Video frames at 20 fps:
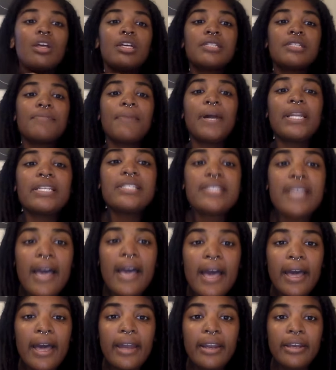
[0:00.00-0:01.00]
somebody
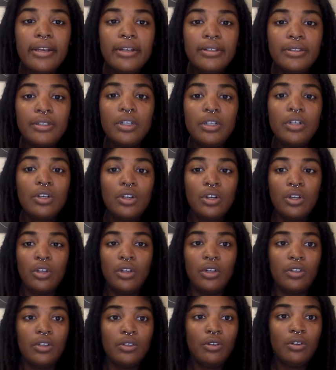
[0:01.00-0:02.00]
said,
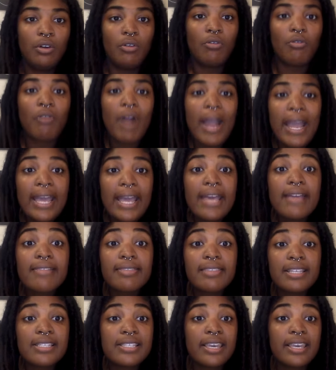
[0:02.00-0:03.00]
right?
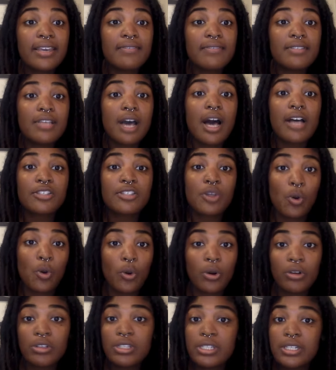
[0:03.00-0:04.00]
This gives us
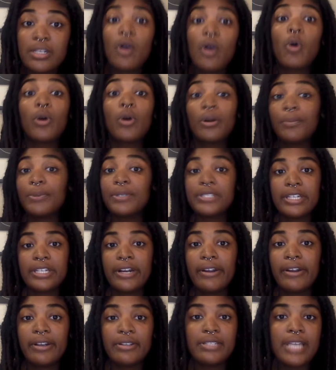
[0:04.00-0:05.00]
hor- horrible
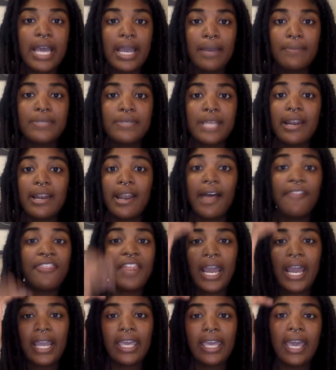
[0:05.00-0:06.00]
stereotypes, and not
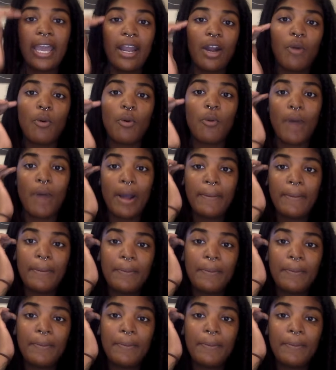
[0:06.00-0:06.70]
that I care what white